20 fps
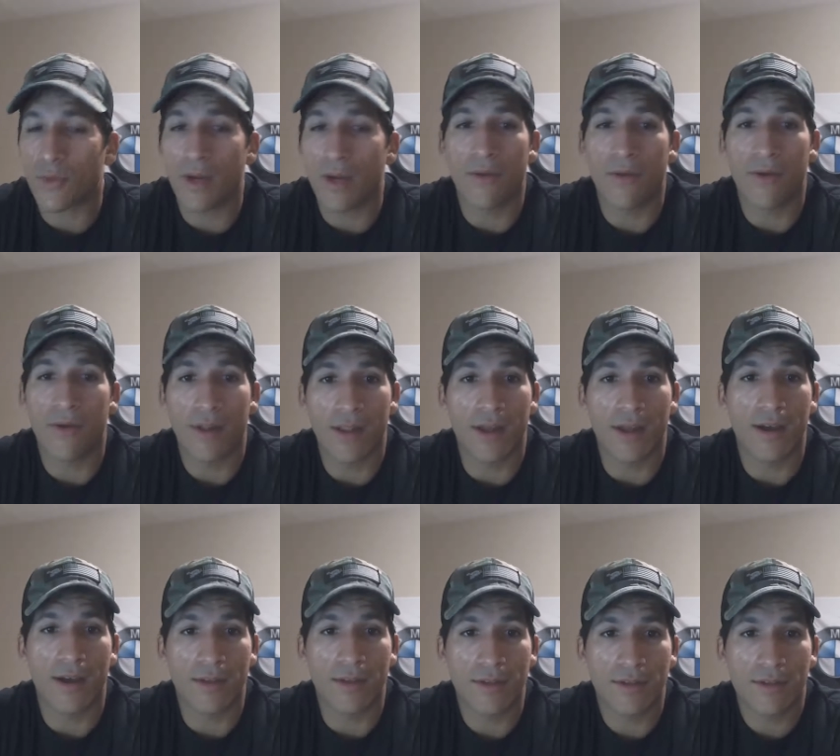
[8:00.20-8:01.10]
when I
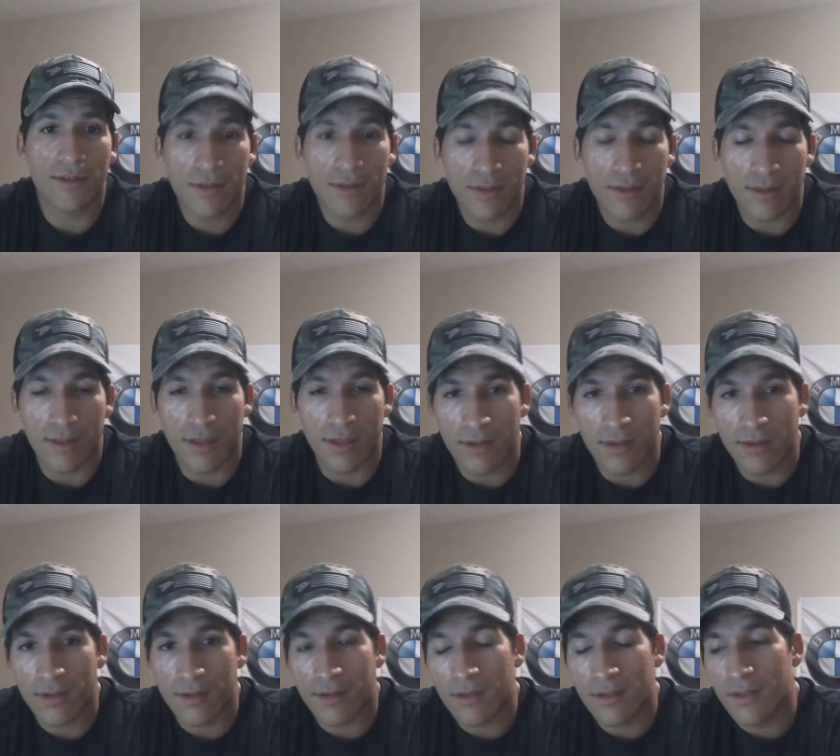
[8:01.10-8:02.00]
realized that
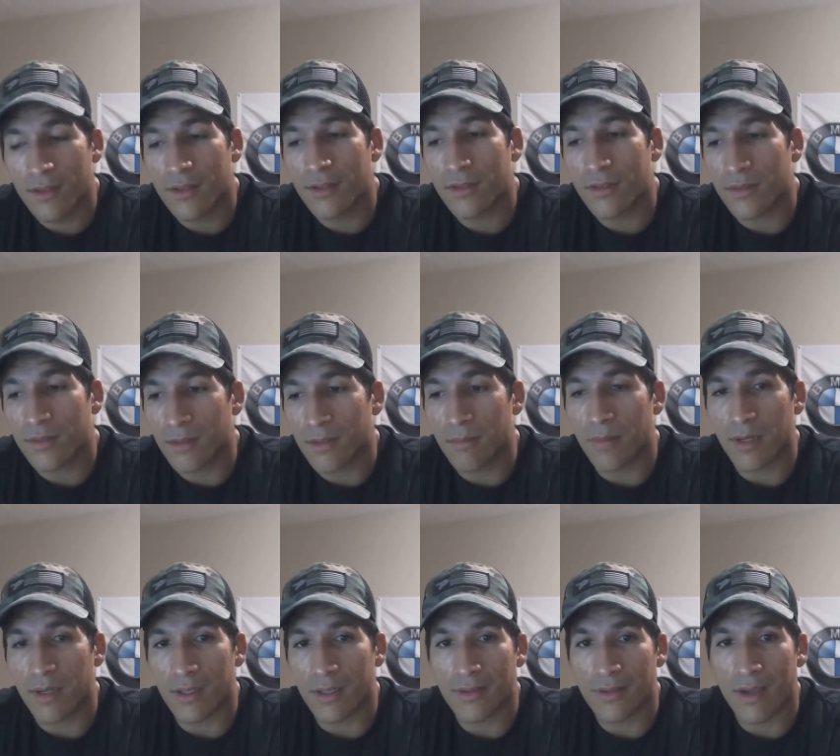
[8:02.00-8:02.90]

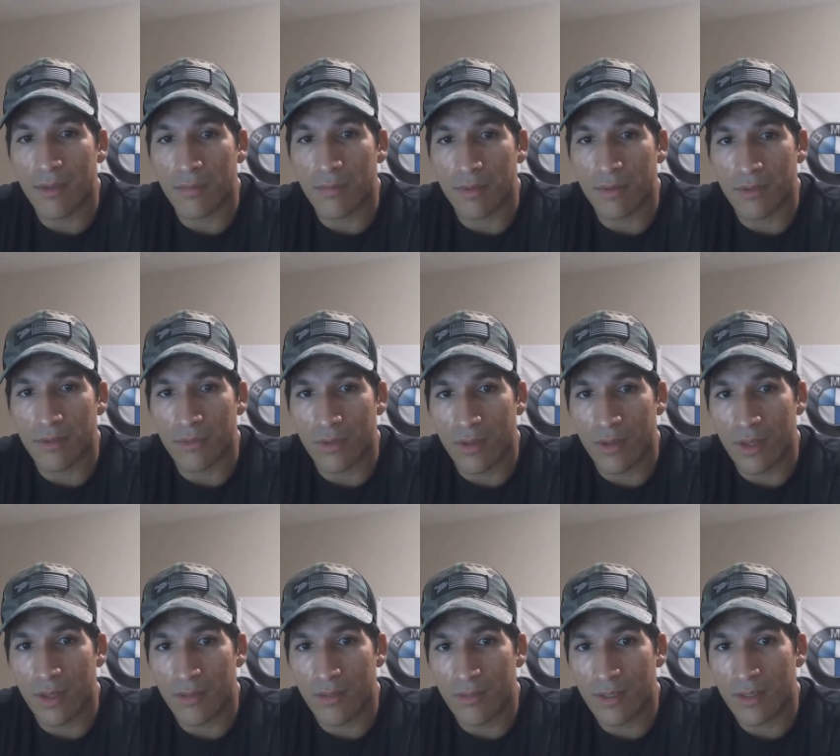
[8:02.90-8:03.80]
somebody tampered with the
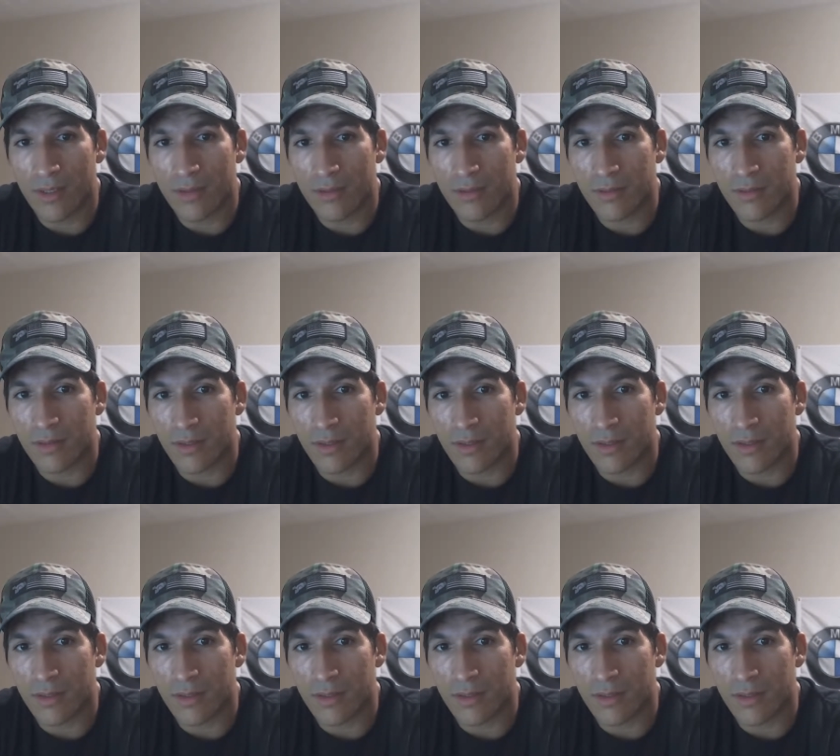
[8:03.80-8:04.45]
ABS